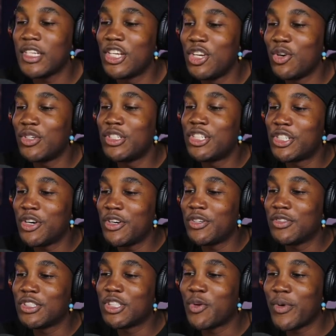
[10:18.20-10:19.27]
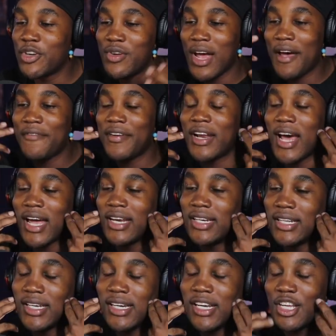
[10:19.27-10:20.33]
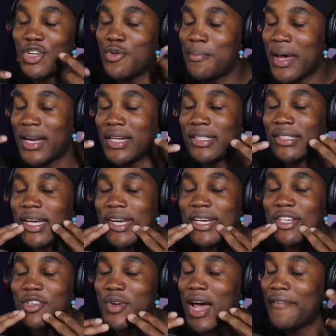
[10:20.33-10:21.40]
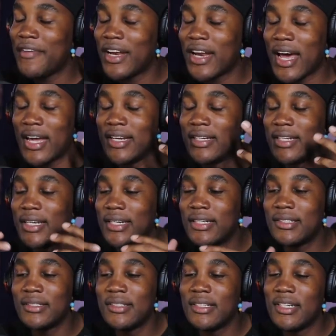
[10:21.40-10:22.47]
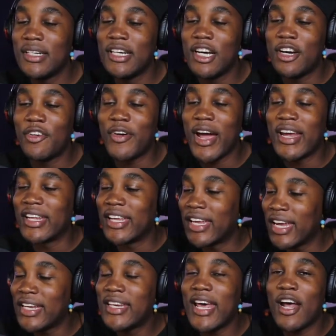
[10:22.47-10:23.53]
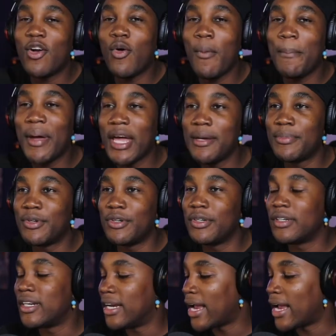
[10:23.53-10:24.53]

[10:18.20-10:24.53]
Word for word: Your journal. So when you have an idea, you meditate, you have an idea, right? Get that on paper.